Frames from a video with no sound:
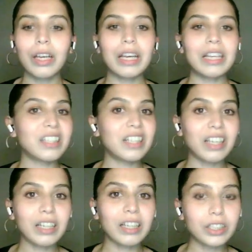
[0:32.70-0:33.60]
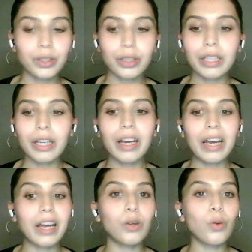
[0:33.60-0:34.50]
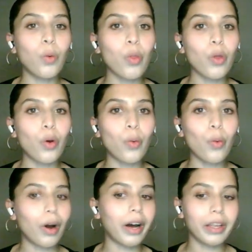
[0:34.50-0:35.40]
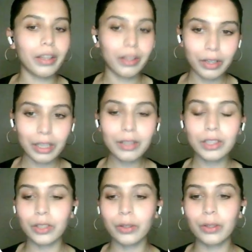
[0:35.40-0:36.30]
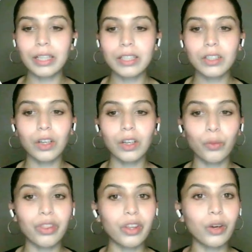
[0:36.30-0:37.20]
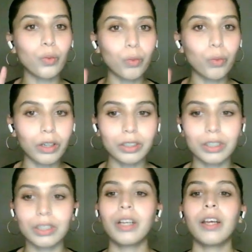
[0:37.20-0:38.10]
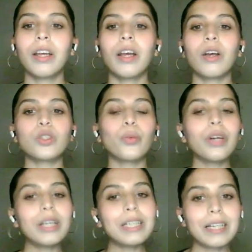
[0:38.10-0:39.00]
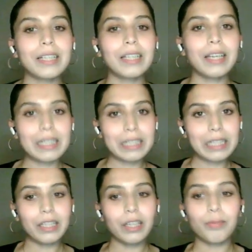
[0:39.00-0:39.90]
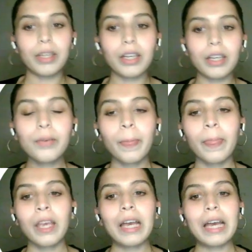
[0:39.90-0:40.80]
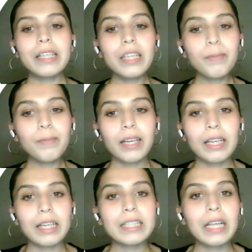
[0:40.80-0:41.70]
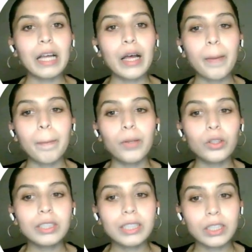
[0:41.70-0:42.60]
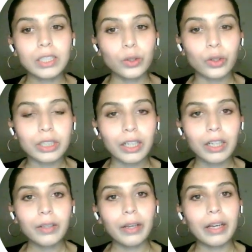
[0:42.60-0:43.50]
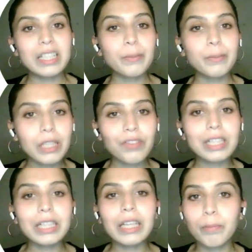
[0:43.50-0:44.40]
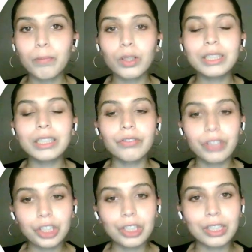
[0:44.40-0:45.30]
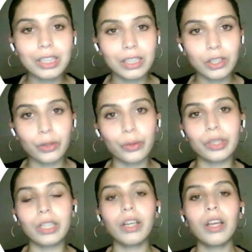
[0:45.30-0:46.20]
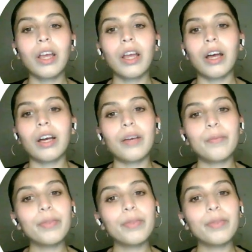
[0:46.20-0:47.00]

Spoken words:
is it likely to occur, and the why. Okay, so let's start with the what. So, what exactly is anemia? Anemia is a blood disorder, specifically a blood deficiency disorder. Uh,